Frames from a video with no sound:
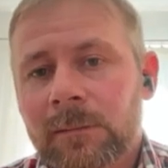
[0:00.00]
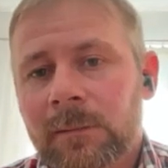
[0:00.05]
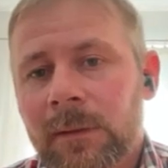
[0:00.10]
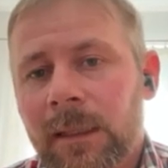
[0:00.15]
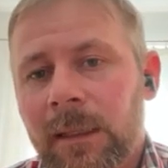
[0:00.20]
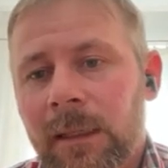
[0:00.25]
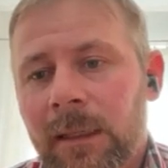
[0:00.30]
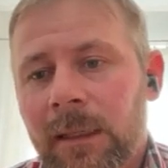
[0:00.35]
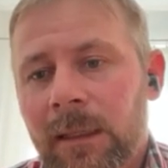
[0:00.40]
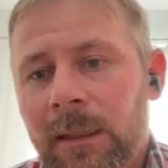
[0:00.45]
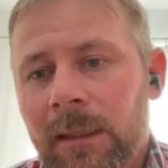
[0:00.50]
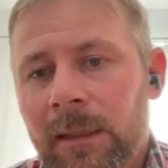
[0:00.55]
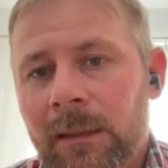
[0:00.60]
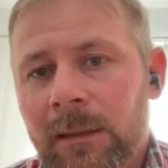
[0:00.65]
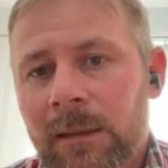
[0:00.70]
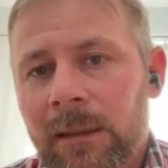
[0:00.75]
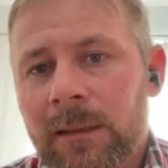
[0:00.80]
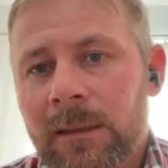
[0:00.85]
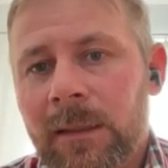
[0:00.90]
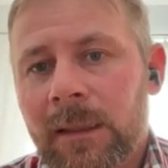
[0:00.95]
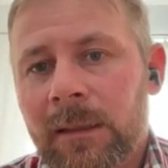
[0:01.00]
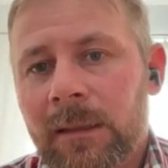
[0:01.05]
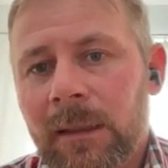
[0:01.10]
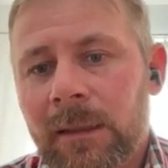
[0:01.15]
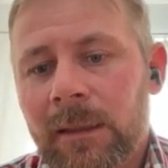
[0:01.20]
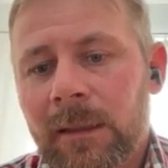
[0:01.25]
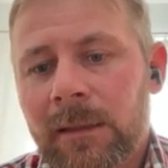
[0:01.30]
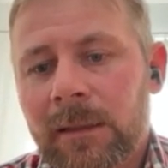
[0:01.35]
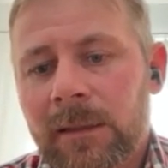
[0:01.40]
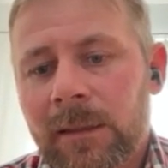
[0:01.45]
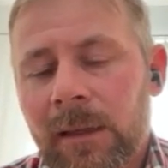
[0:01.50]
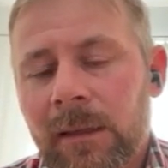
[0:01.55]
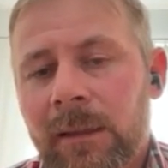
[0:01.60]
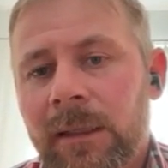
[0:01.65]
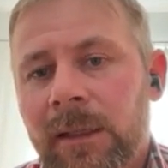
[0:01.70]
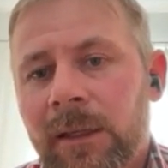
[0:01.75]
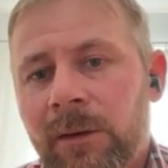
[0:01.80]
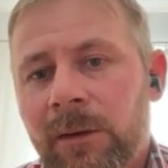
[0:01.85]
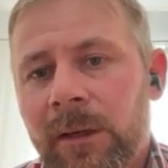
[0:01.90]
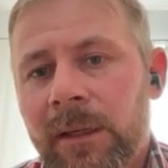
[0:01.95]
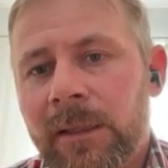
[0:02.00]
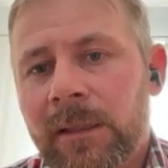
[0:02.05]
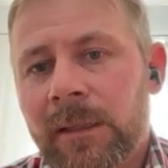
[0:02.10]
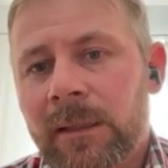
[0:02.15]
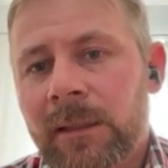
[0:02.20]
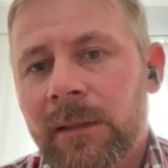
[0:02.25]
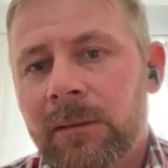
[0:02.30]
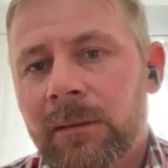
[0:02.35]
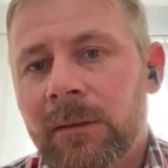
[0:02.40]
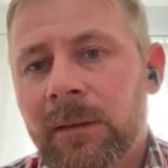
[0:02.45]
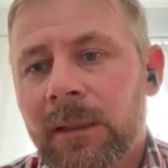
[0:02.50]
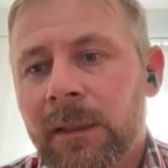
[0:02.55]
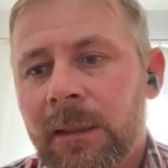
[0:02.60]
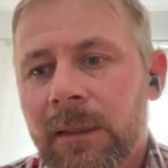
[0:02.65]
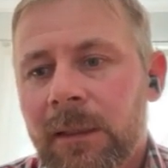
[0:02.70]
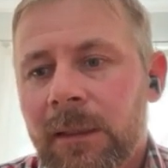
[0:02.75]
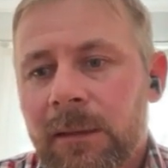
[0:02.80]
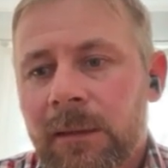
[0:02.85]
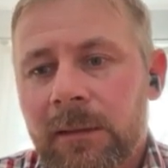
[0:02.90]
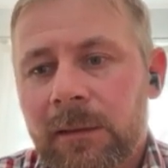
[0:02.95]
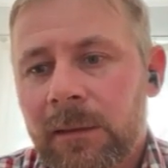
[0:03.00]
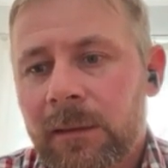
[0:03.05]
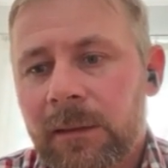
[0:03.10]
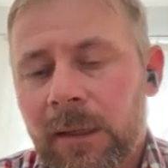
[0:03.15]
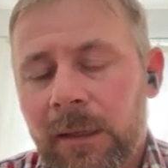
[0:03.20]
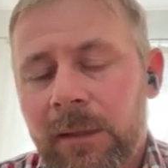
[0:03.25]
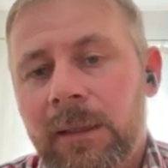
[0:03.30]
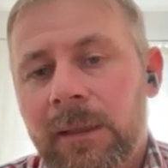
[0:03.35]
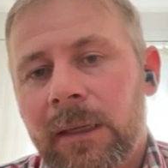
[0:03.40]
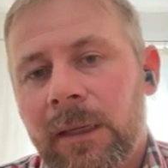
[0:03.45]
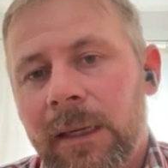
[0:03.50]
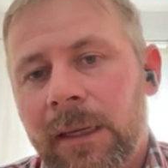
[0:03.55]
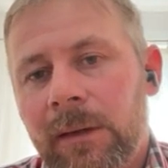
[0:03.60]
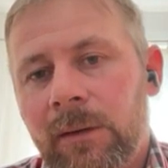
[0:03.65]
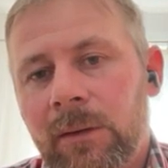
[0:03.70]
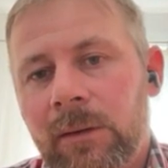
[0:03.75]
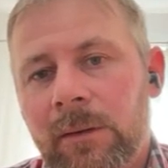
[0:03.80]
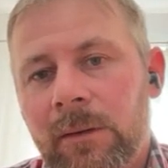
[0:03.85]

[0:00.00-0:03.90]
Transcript: and then slowly increase it till you can get on.